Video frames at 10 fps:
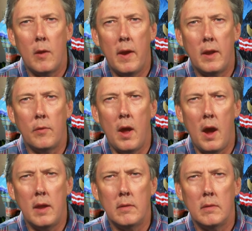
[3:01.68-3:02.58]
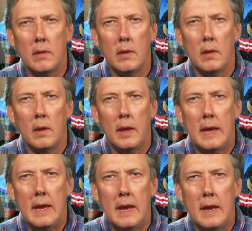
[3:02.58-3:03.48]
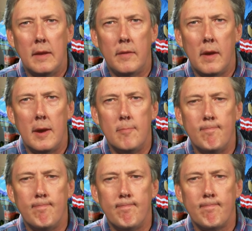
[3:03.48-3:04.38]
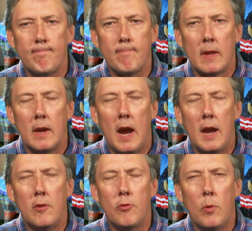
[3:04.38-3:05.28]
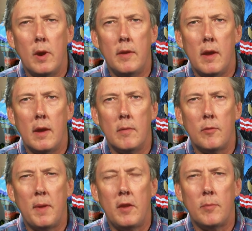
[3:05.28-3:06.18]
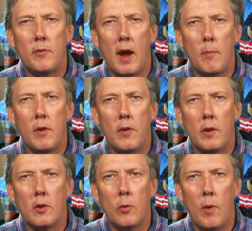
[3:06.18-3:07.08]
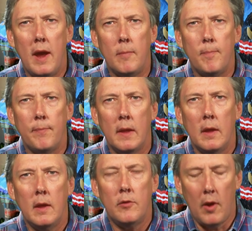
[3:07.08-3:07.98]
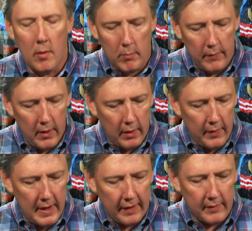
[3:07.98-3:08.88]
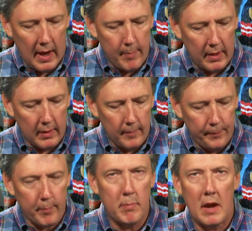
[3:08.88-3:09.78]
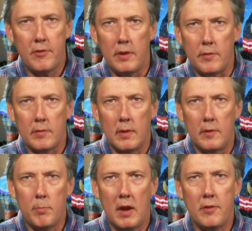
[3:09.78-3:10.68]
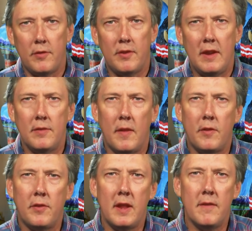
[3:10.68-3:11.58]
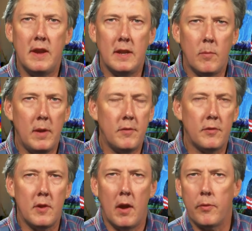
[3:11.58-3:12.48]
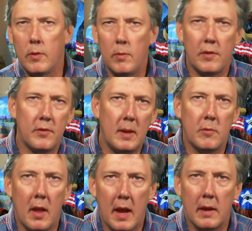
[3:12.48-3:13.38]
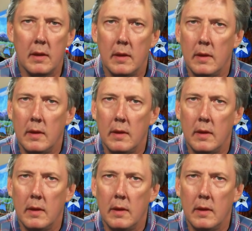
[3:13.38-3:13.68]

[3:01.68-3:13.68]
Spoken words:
in 08-09. And I enjoyed spending some time with you in Kuwait. So moving on to the next topic, budgets. It's budget season at the city of Enid. We've just gone through what seemed like